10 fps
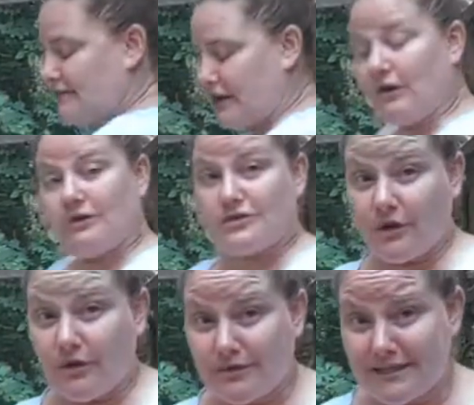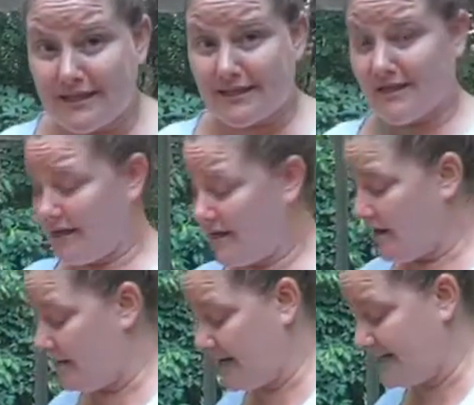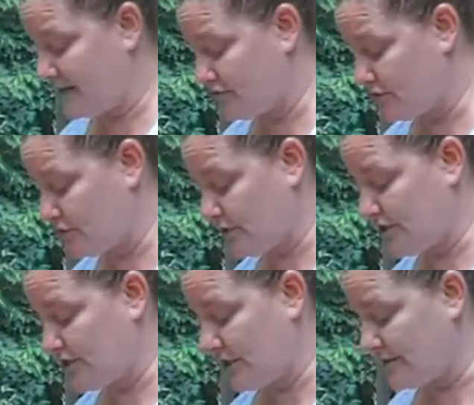can also go into the essential storage tote.